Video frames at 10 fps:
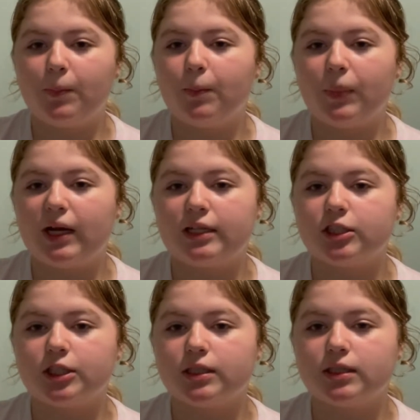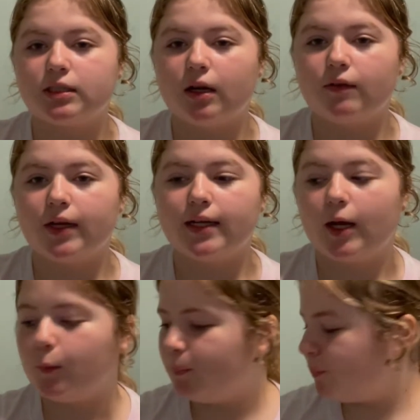but it's just not right now.
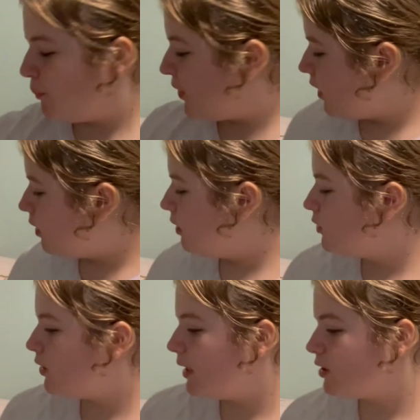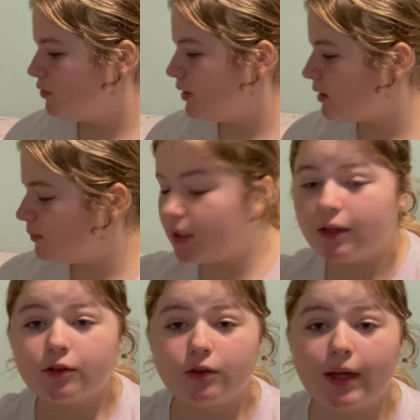So that's the reason I'm not
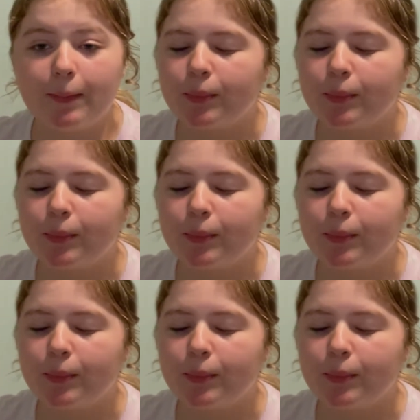through that.